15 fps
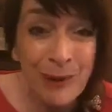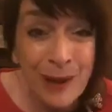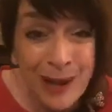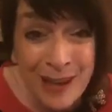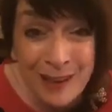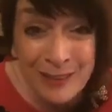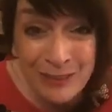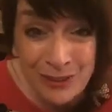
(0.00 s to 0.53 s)

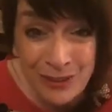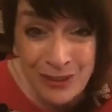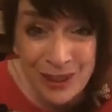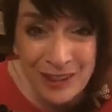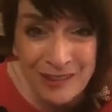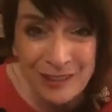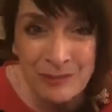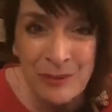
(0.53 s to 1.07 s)
Please tune
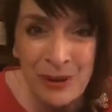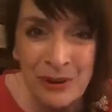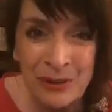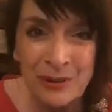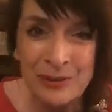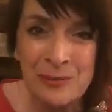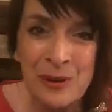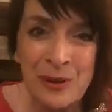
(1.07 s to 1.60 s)
in tomorrow.
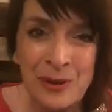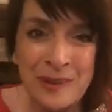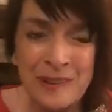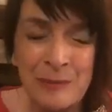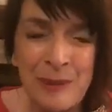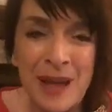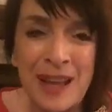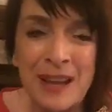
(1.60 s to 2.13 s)
Tomorrow
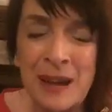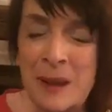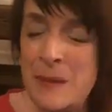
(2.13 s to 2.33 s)
Saman